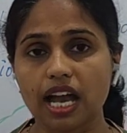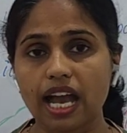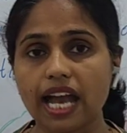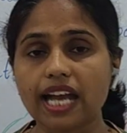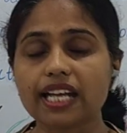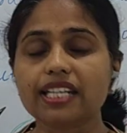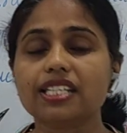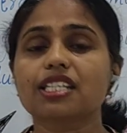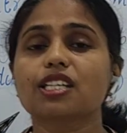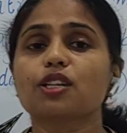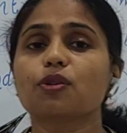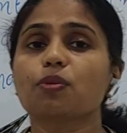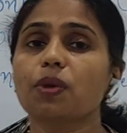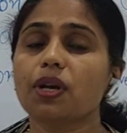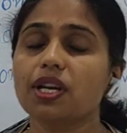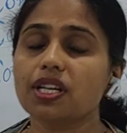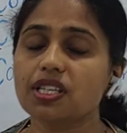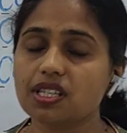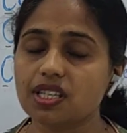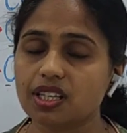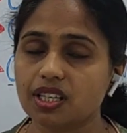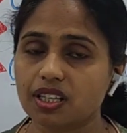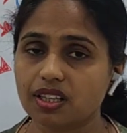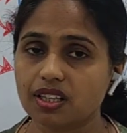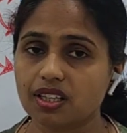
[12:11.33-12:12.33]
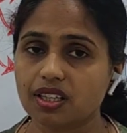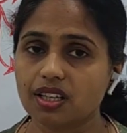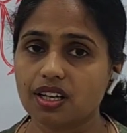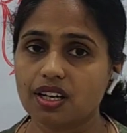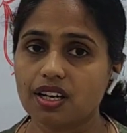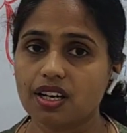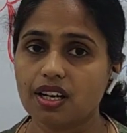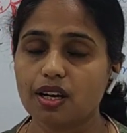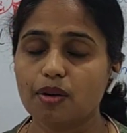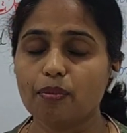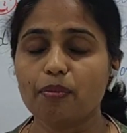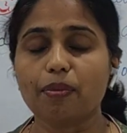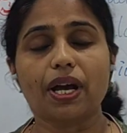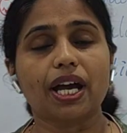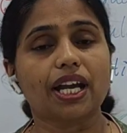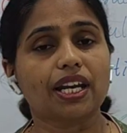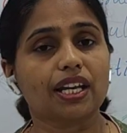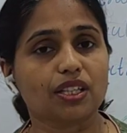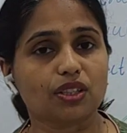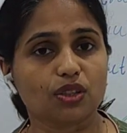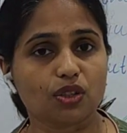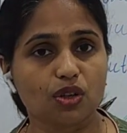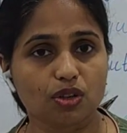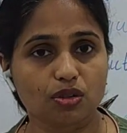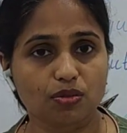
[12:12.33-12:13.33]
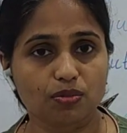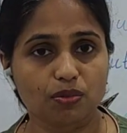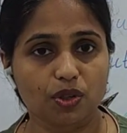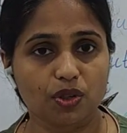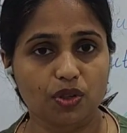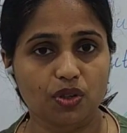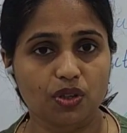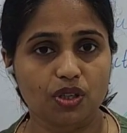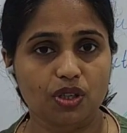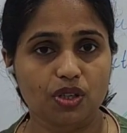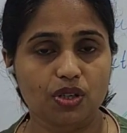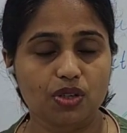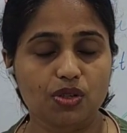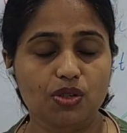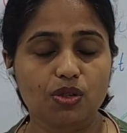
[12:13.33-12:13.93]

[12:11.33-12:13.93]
activating parathormone.